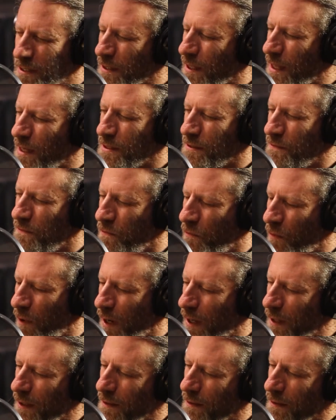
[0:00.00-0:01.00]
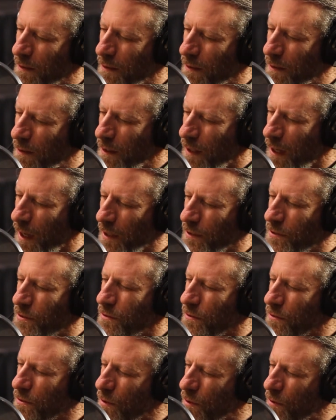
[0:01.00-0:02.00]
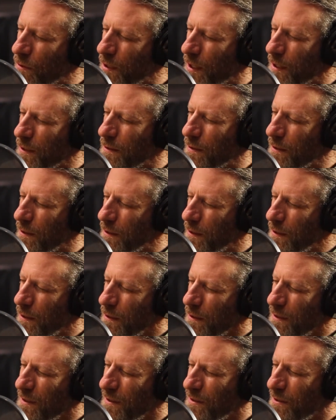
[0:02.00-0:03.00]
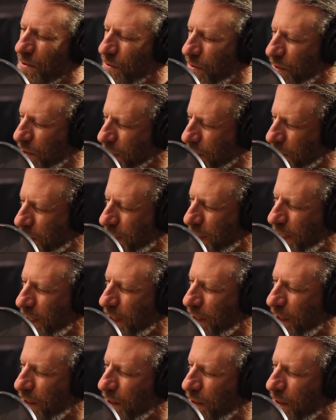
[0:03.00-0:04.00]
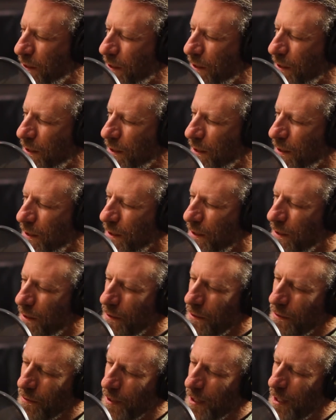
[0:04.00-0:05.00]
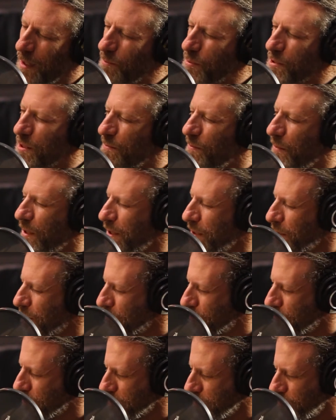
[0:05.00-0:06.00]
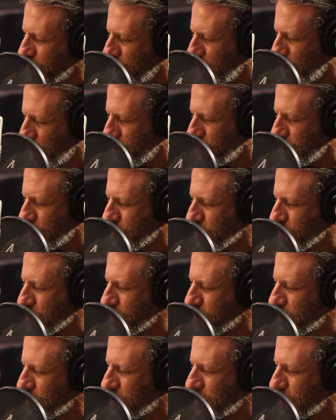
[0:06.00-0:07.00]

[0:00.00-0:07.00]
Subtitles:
glass of wine, and to know that during the day you helped somebody who was impoverished